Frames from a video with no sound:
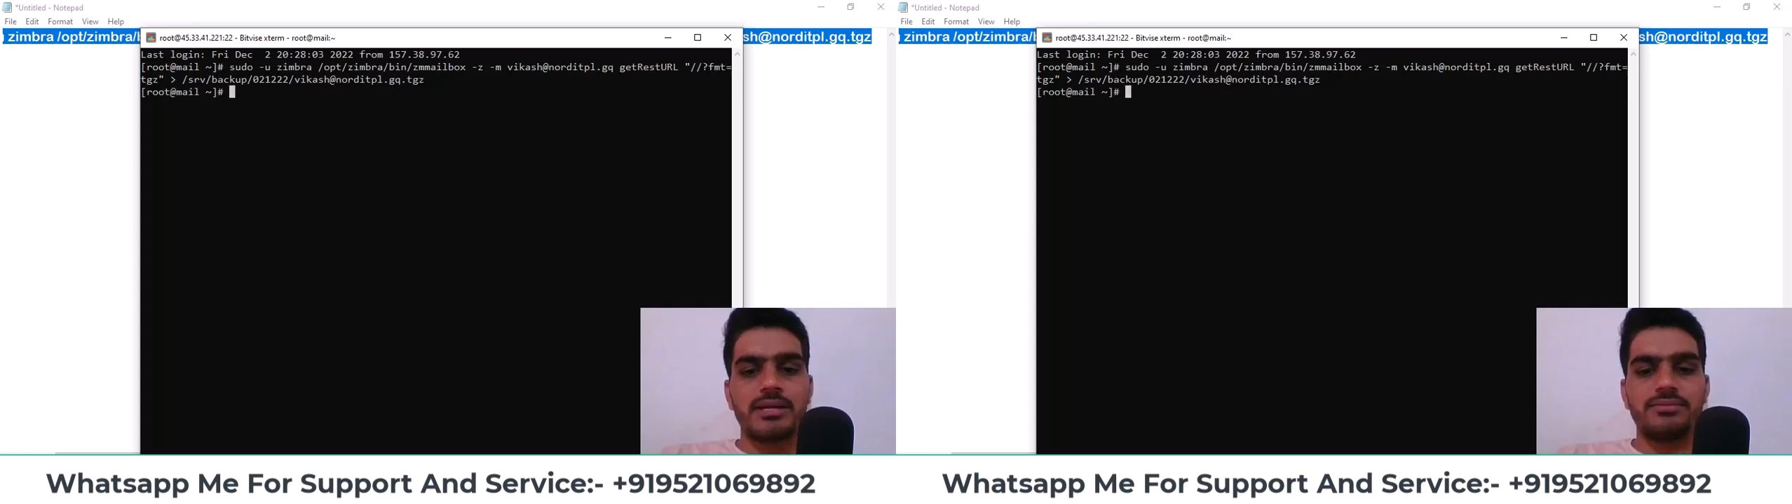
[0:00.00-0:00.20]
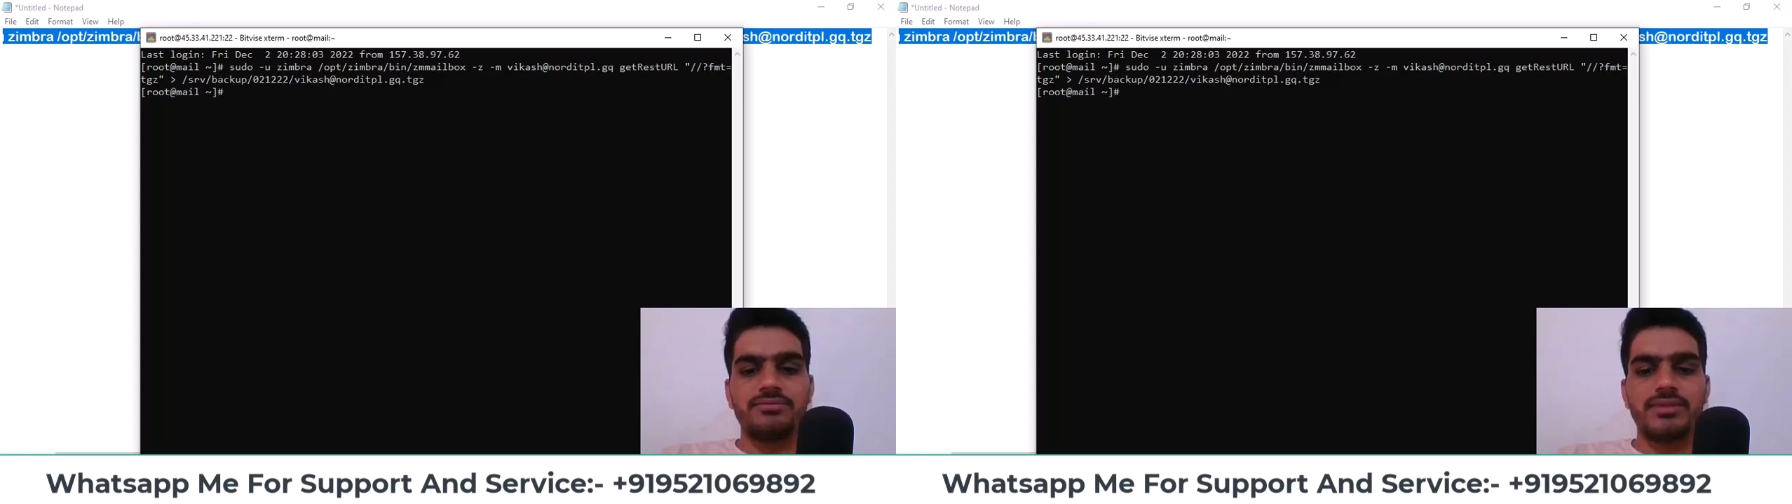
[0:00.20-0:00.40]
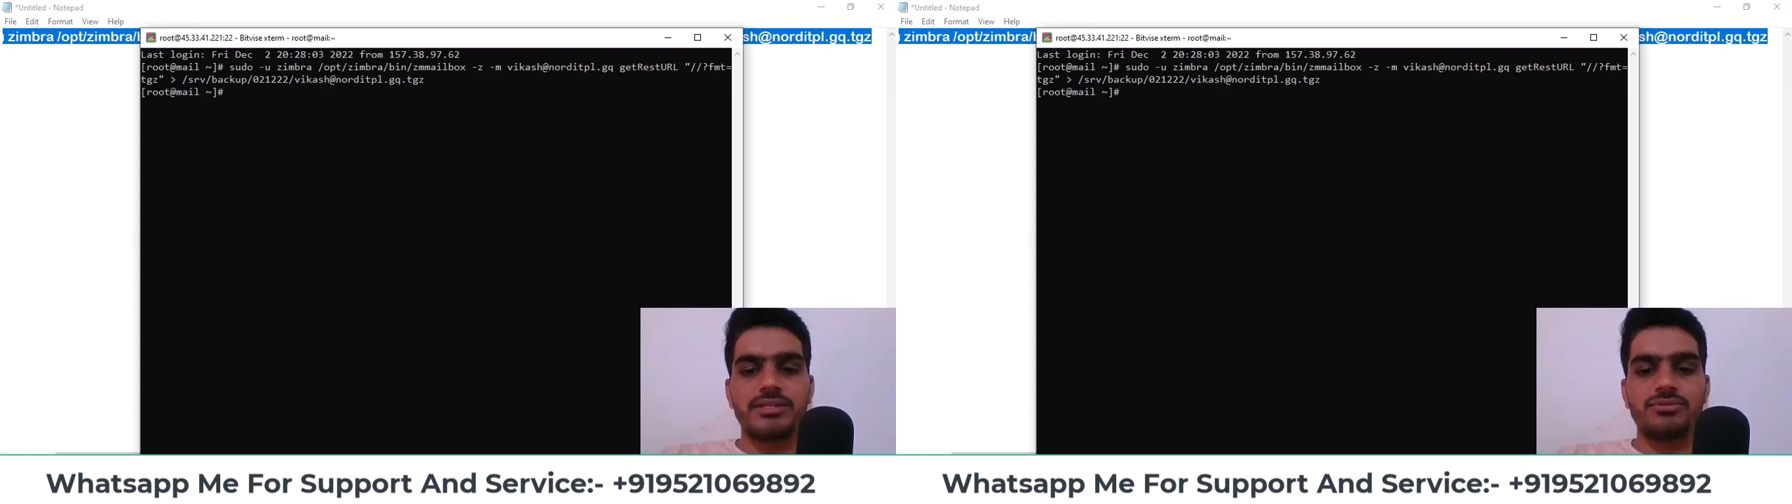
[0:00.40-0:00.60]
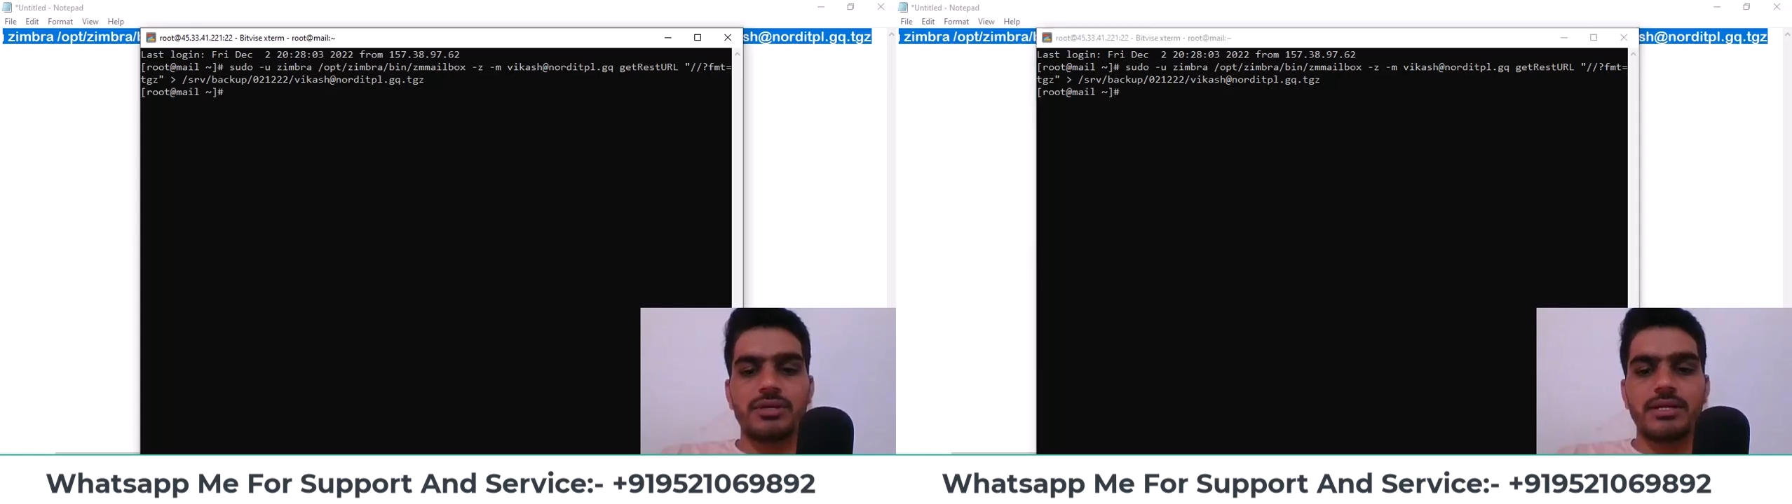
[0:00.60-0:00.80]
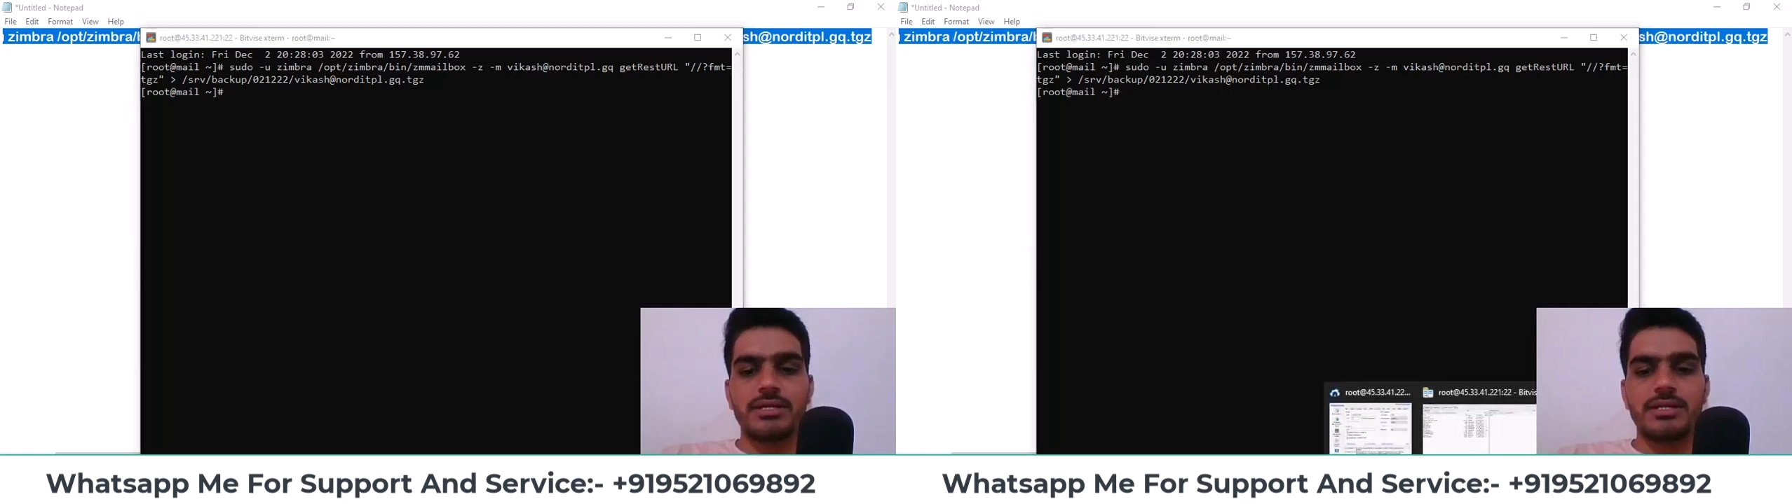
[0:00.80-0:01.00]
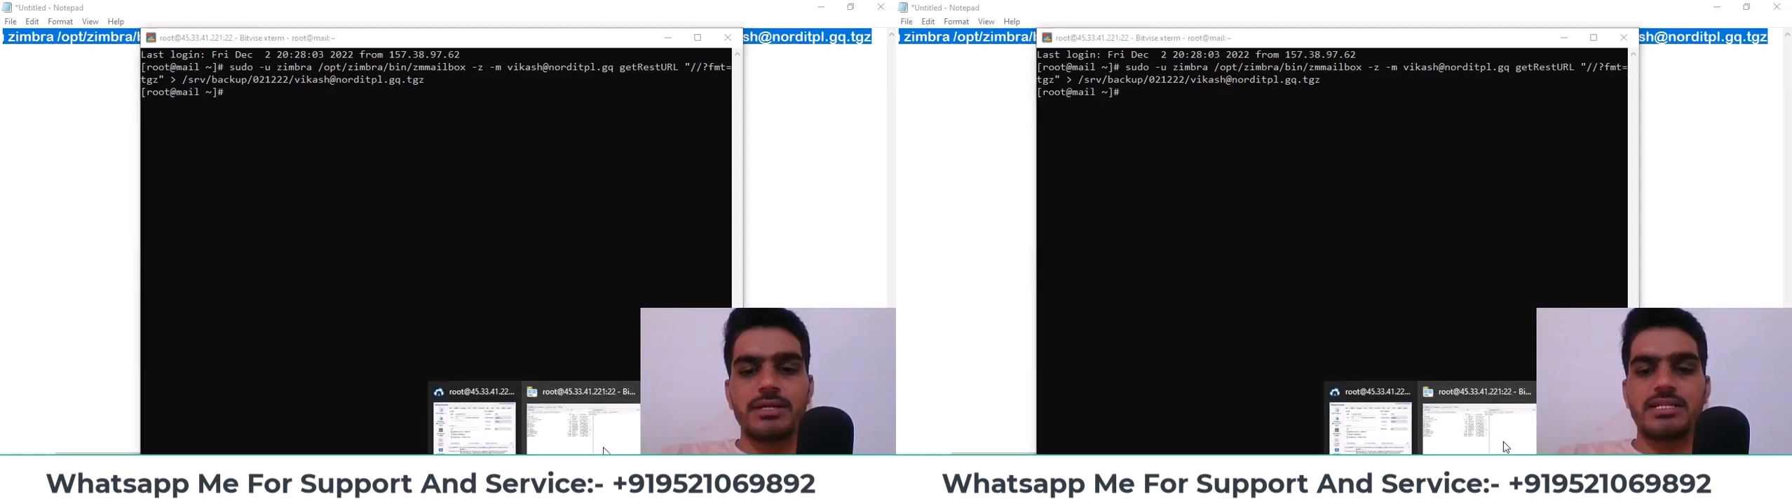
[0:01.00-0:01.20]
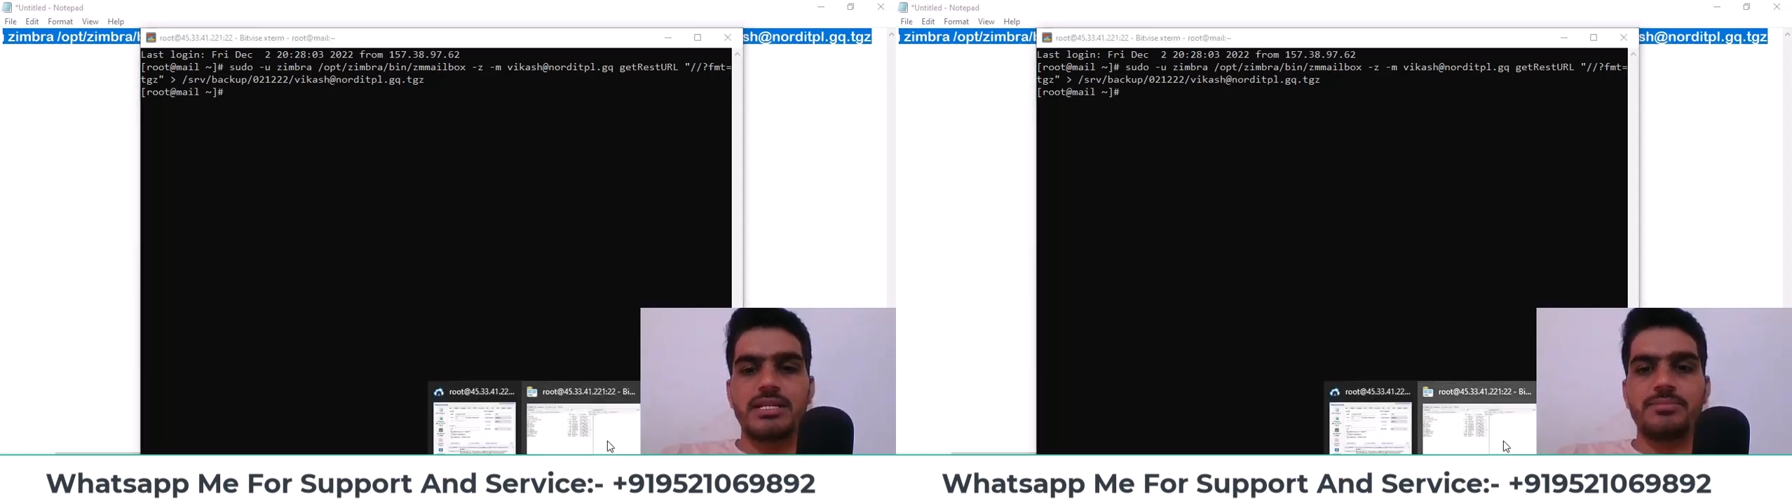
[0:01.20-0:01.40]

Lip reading: As soon as I come here